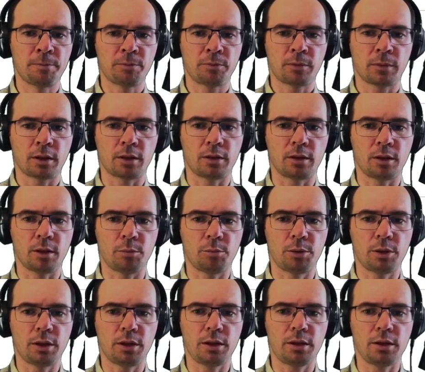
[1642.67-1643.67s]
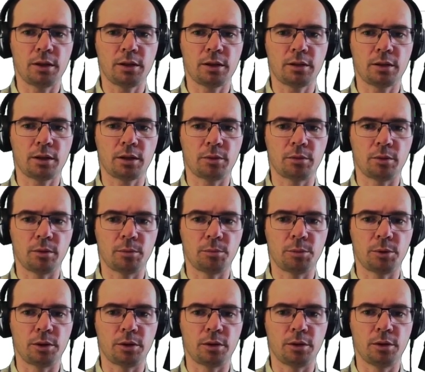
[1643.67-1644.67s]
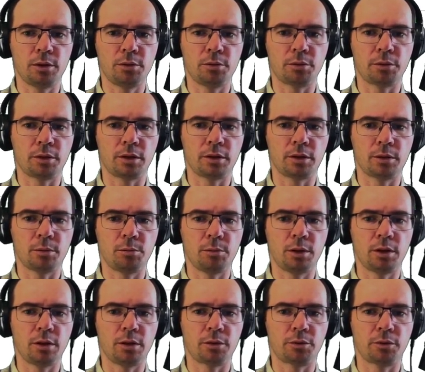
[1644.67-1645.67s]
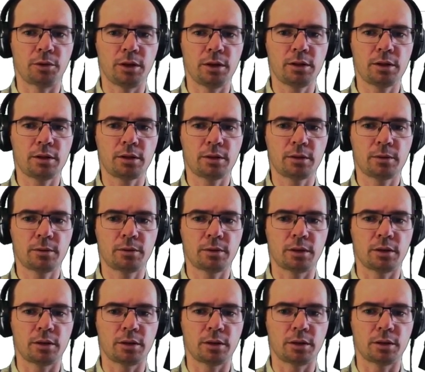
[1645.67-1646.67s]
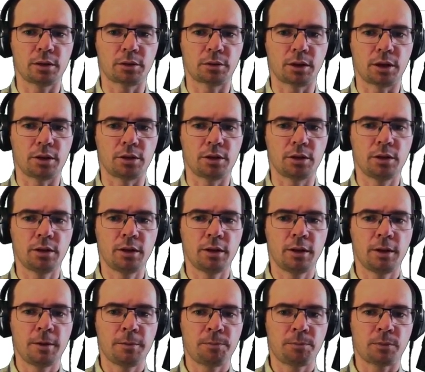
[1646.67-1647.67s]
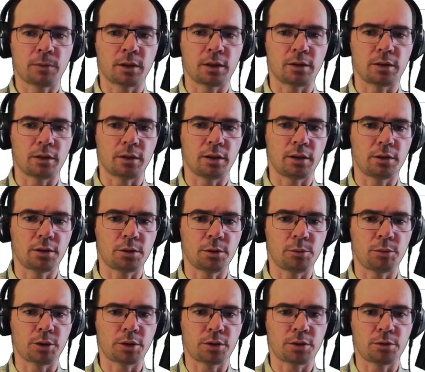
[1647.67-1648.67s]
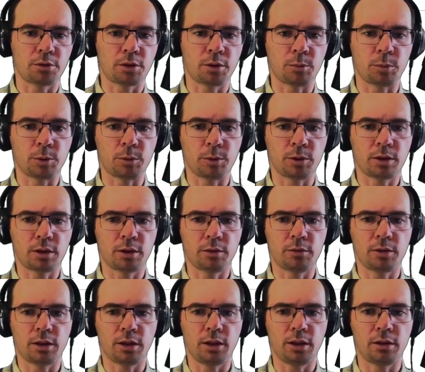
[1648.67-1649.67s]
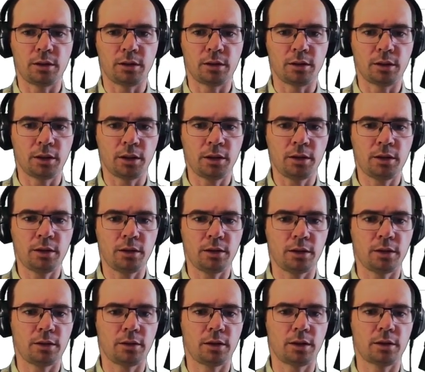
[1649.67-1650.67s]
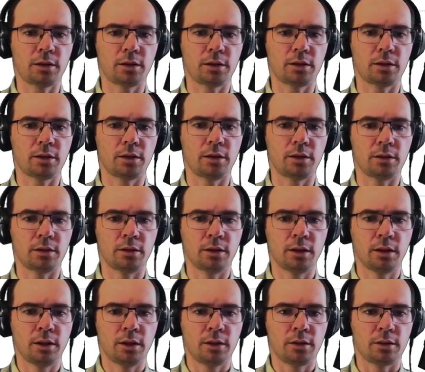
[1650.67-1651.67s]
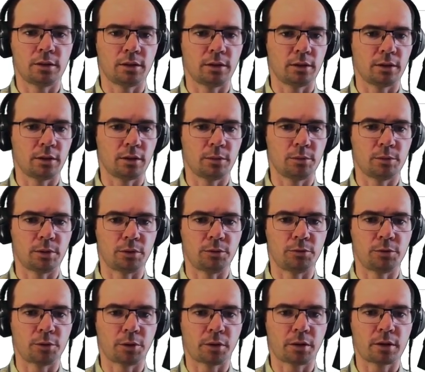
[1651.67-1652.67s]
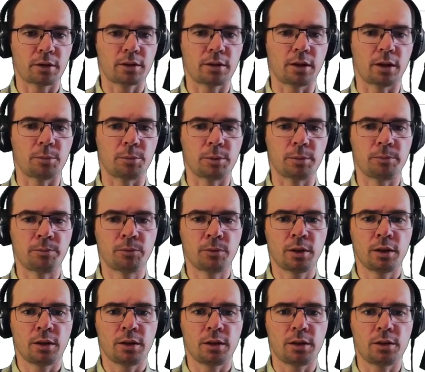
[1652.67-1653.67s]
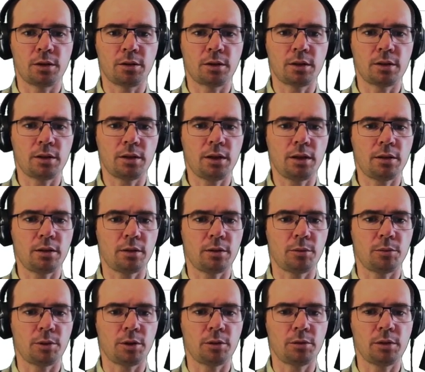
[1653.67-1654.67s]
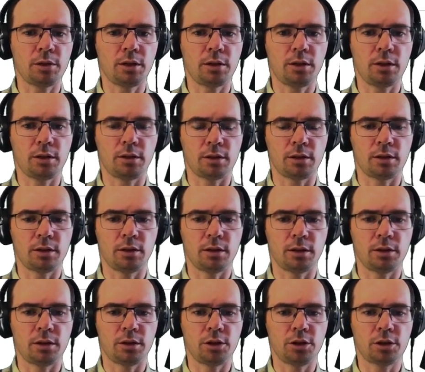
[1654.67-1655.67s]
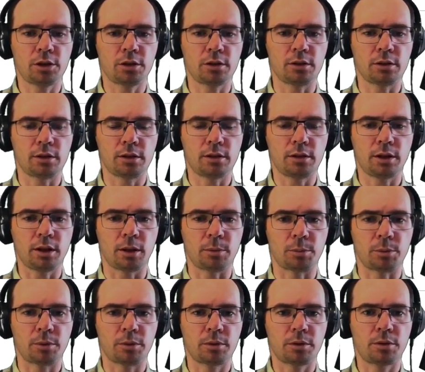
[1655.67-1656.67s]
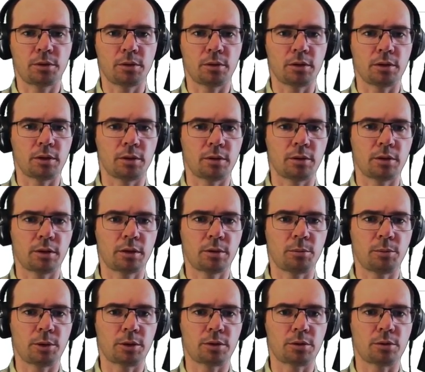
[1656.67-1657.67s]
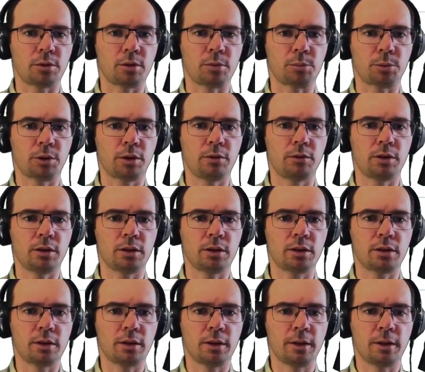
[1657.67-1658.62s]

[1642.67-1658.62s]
But it is now below the middle of this region, and so we're searching between 78 and 90 and get it at the fourth step. As you can see, we only need an additional step compared to the previous